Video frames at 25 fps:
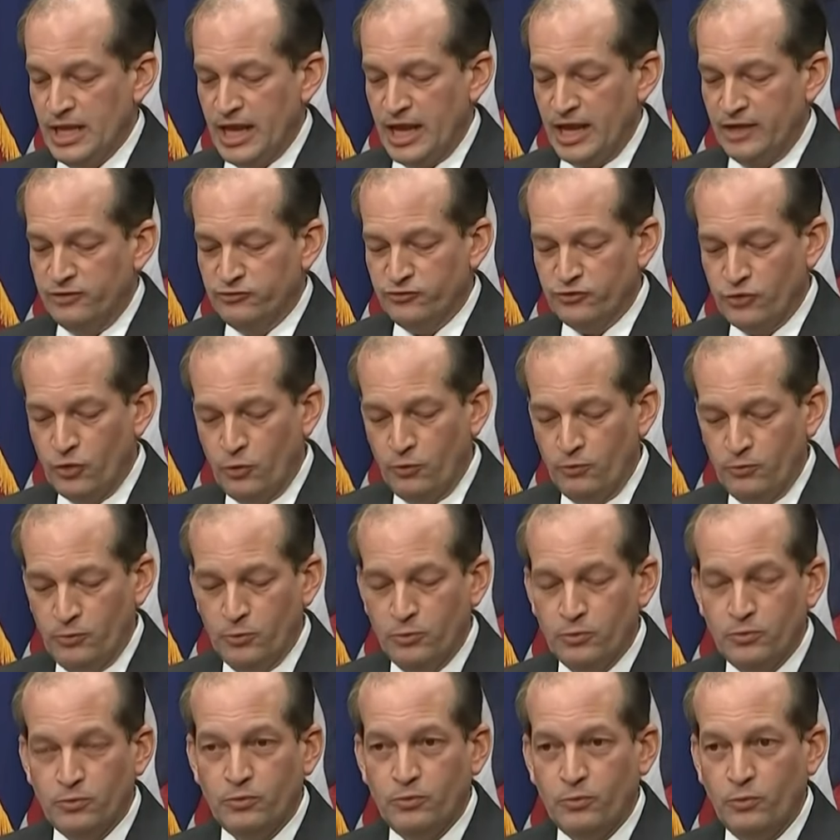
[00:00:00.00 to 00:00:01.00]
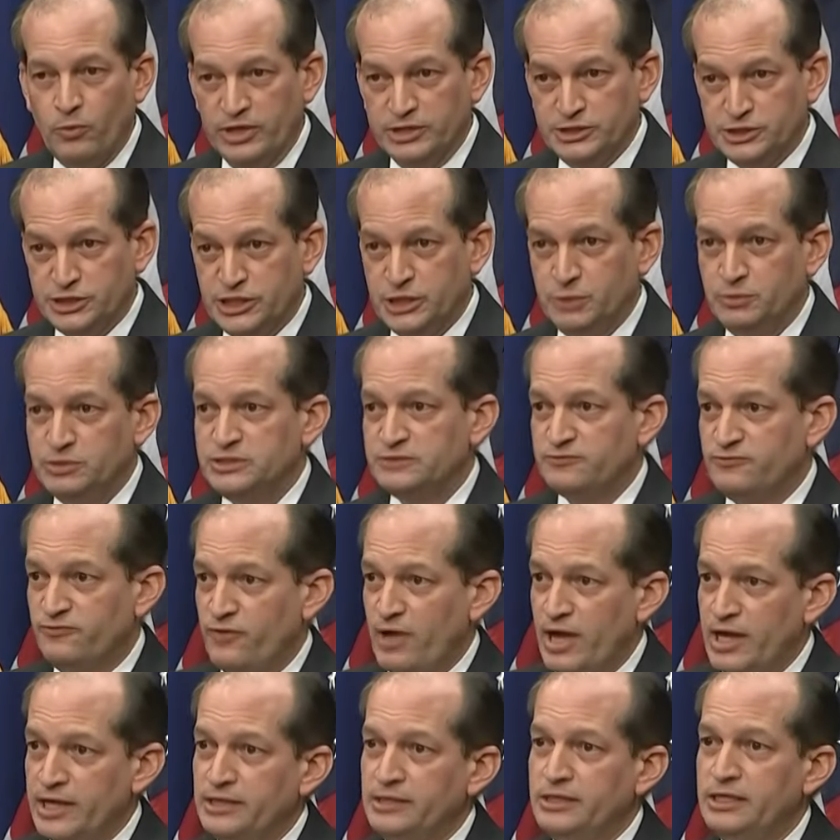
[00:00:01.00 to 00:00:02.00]
And so when it was
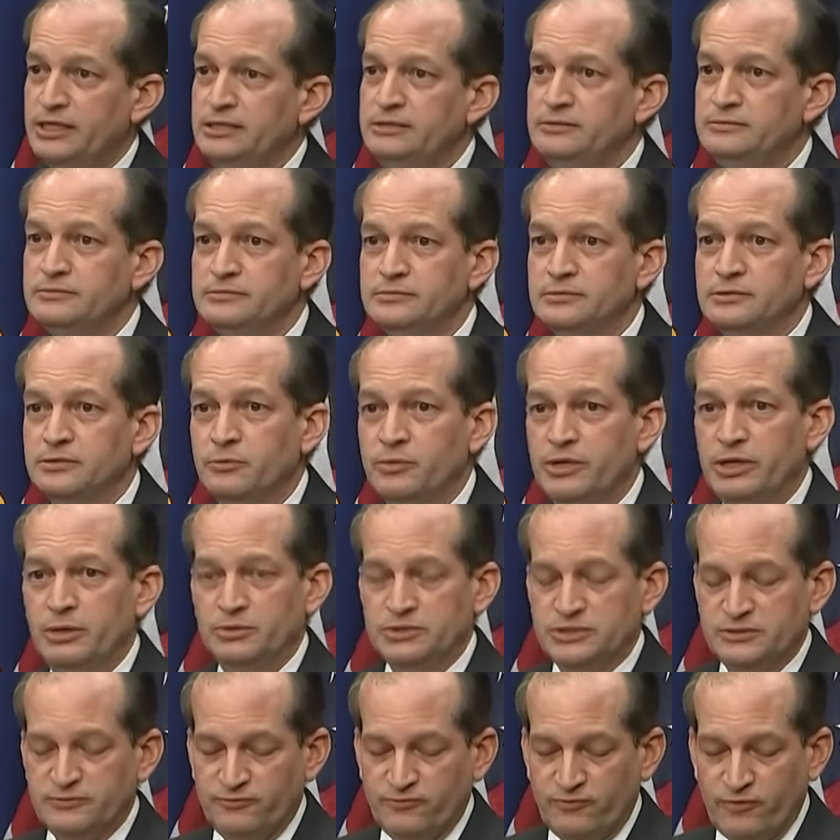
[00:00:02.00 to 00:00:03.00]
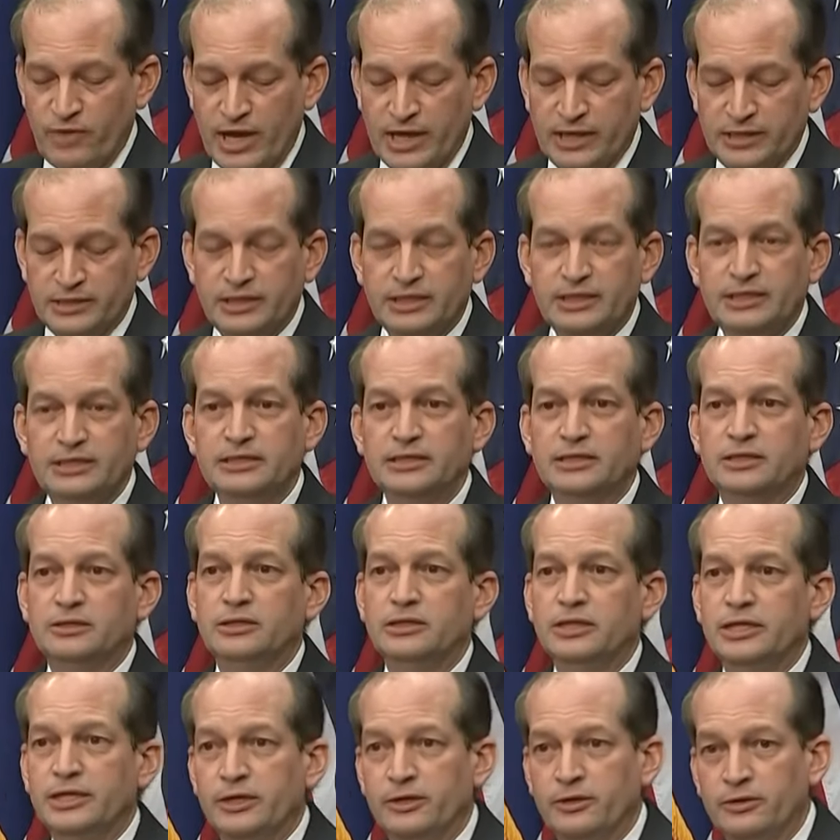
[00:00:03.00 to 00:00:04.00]
finally
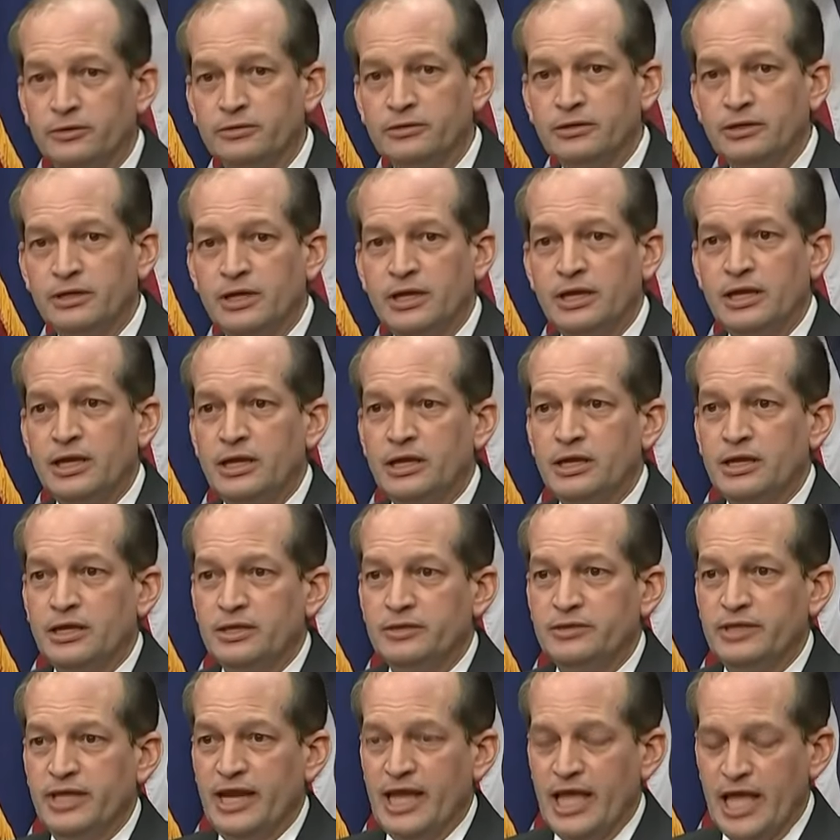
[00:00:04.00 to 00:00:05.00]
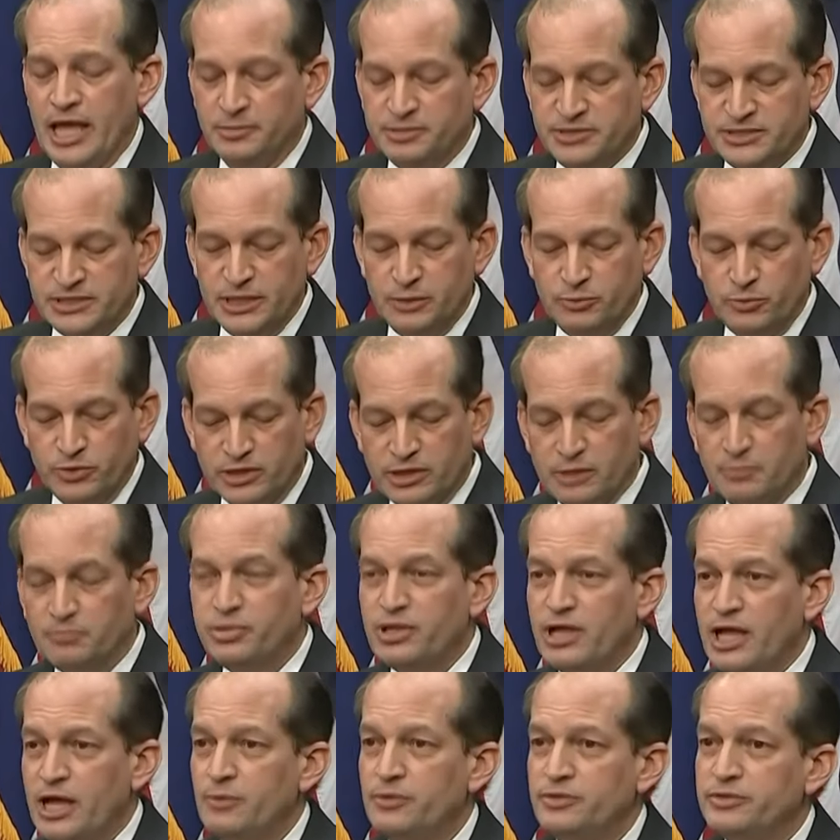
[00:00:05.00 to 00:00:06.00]
clear that Epstein would
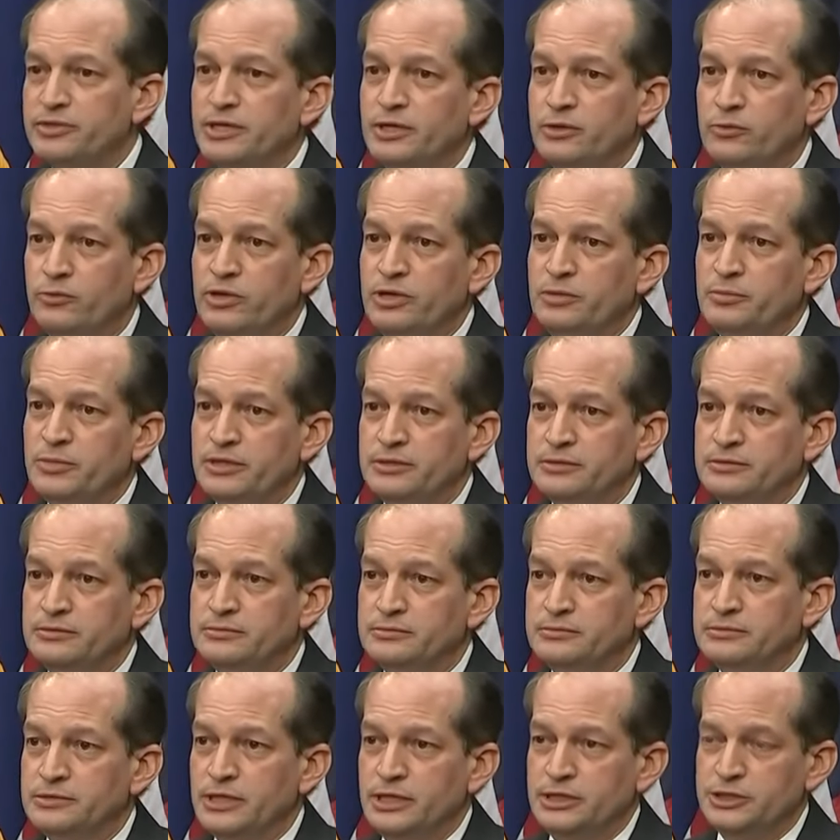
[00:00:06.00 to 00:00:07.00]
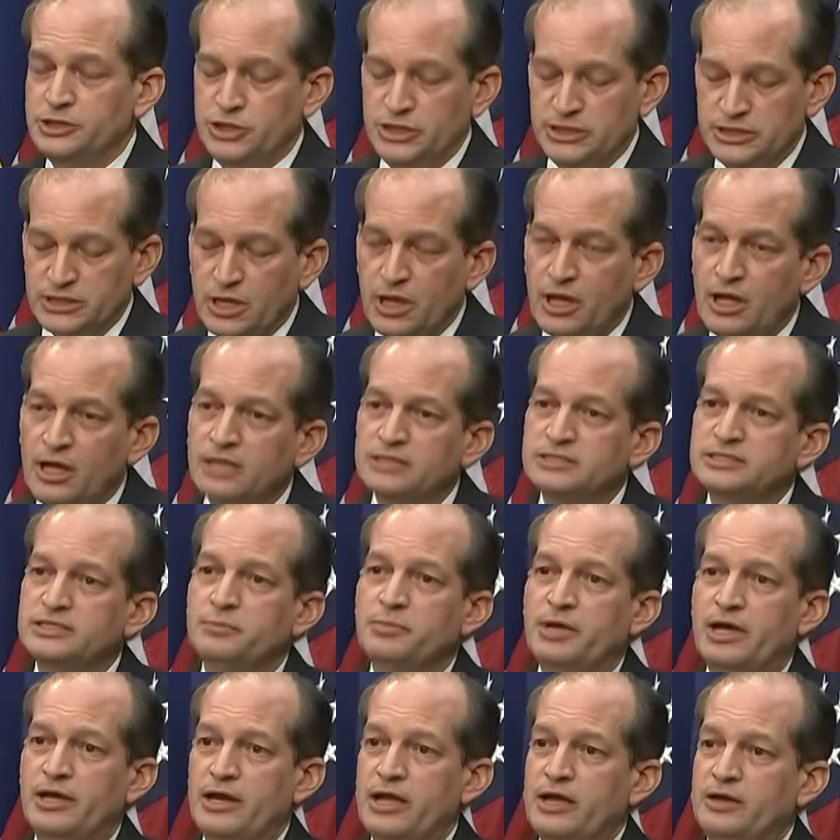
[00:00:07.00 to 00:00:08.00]
comply with the agreement, she talks
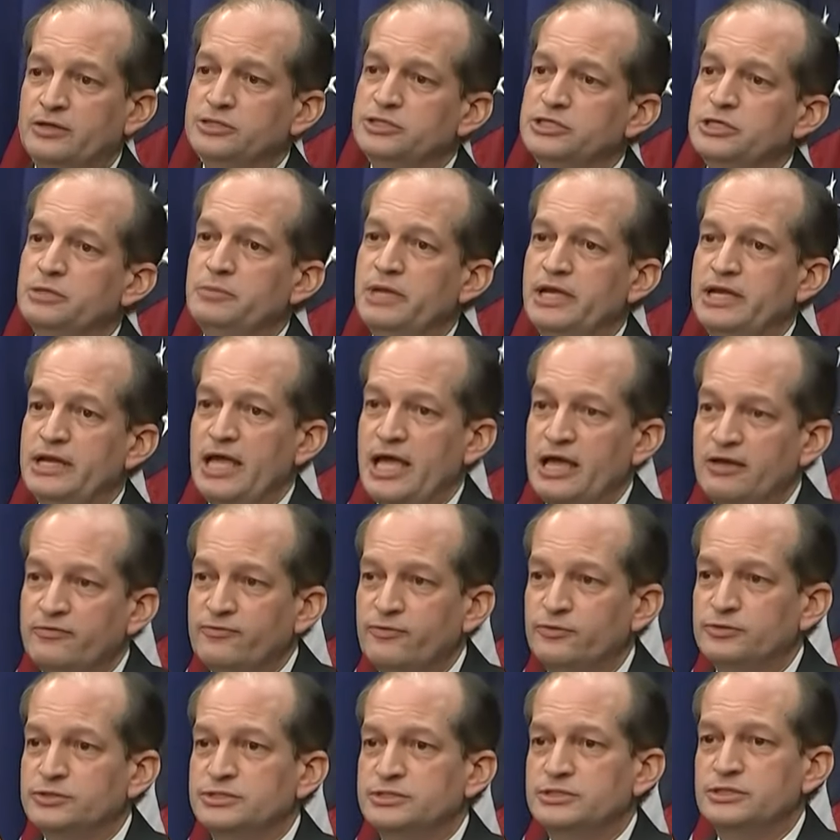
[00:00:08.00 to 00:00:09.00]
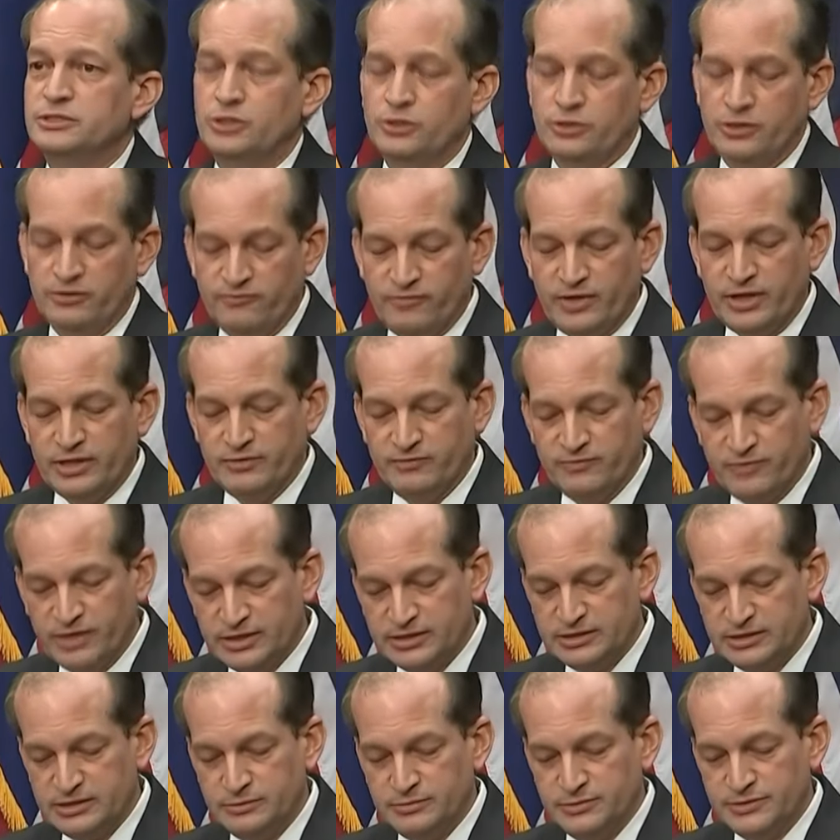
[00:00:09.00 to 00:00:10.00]
about how she made efforts to notify the
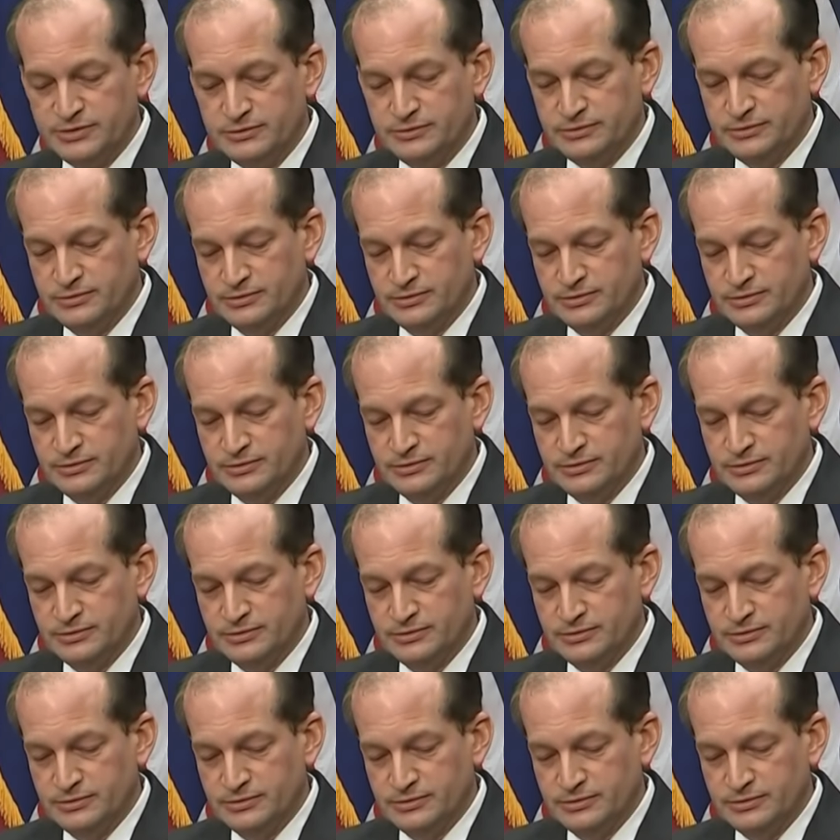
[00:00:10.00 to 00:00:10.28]
victims,